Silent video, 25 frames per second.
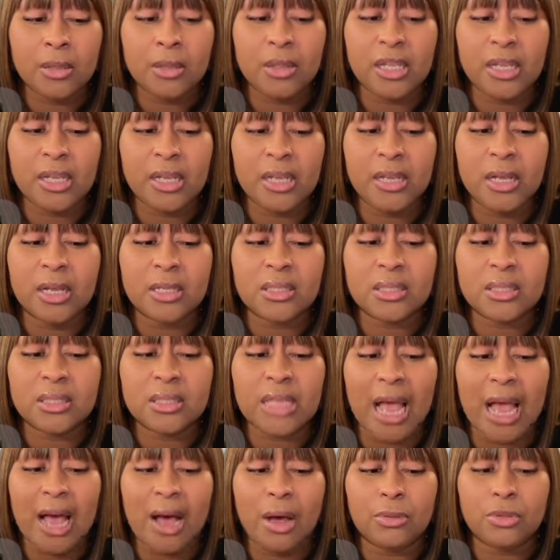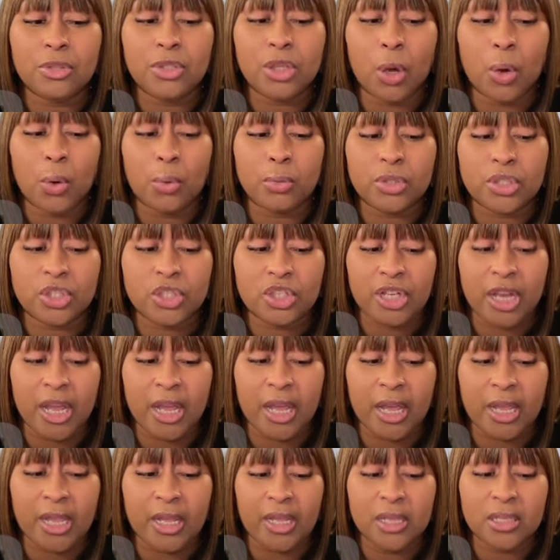The
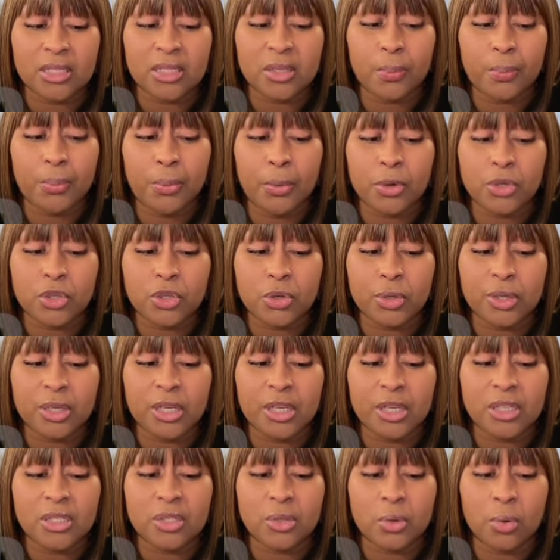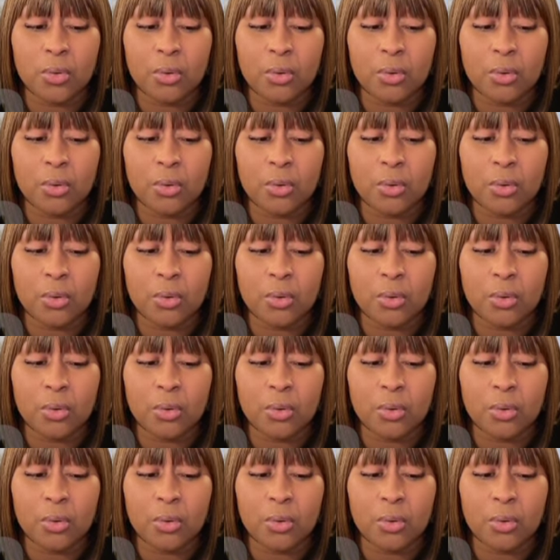Saudade is a Portuguese